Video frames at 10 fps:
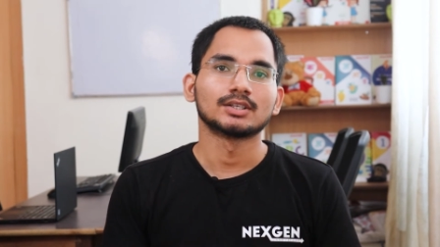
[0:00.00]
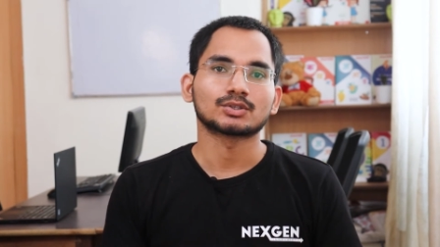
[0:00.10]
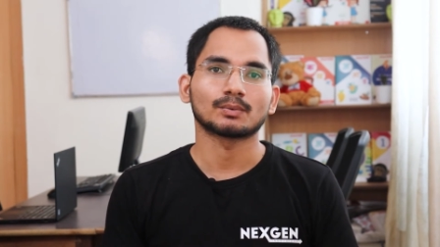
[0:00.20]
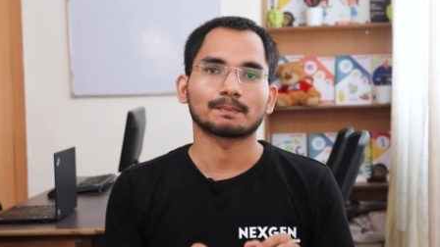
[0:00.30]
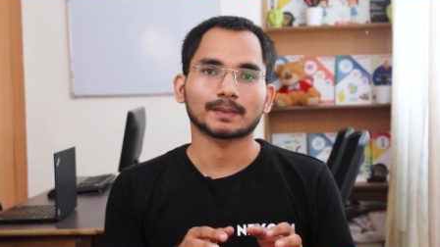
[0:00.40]

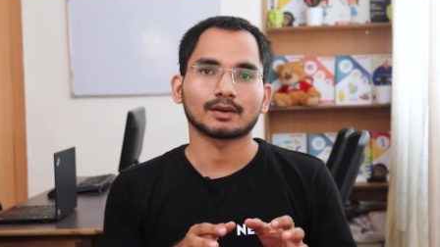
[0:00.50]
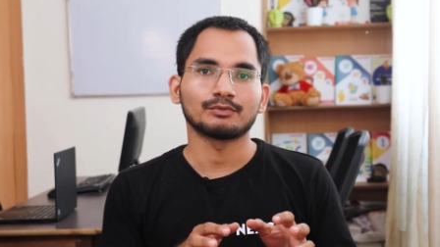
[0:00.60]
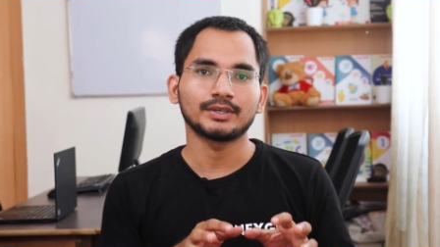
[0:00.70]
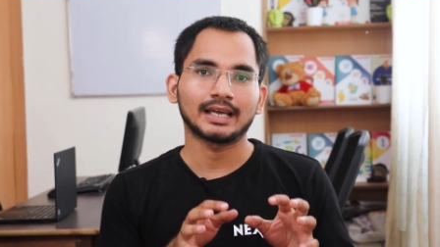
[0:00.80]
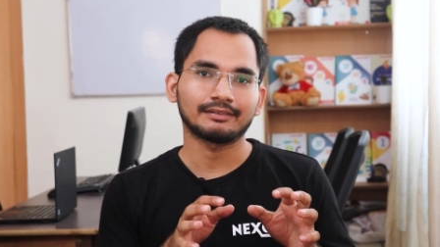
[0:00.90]
So
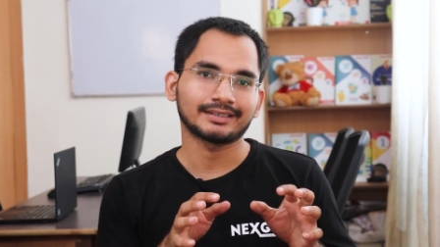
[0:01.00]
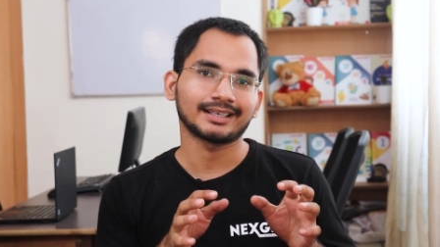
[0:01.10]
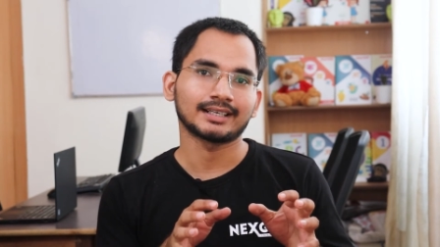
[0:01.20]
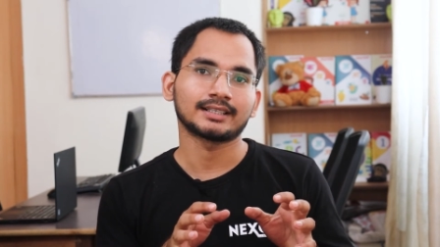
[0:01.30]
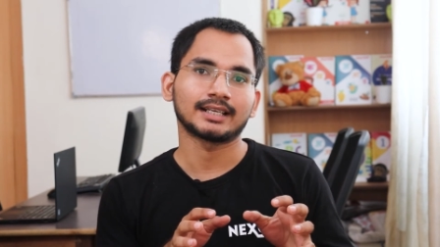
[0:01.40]
we have
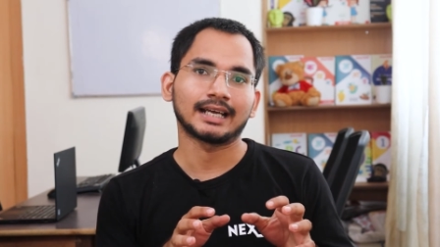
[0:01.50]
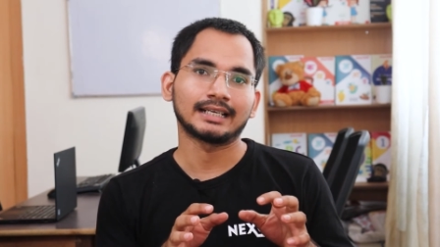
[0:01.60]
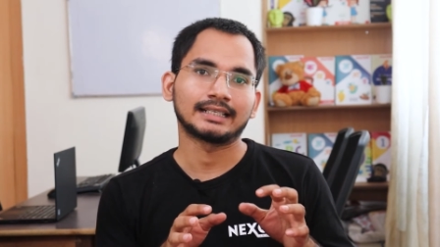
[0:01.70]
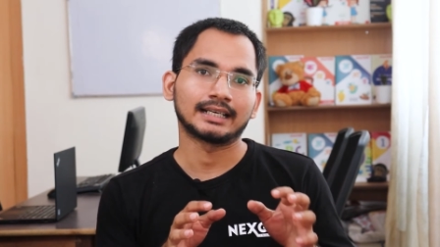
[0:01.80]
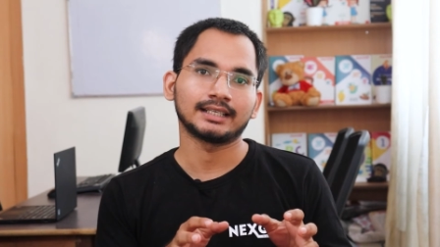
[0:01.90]
created a
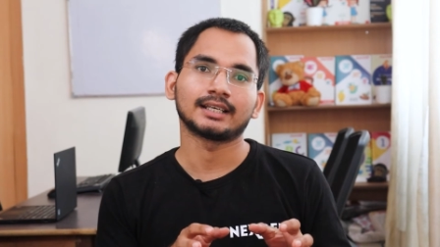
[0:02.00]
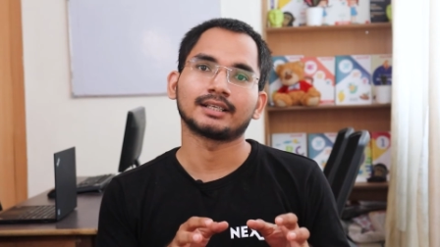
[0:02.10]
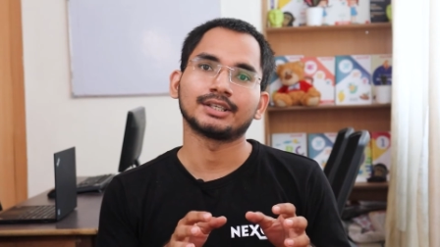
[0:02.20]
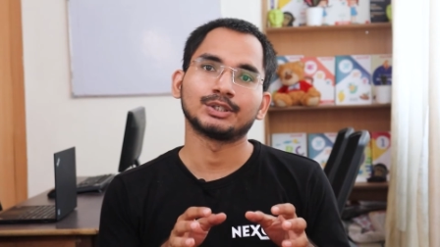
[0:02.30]
dedicated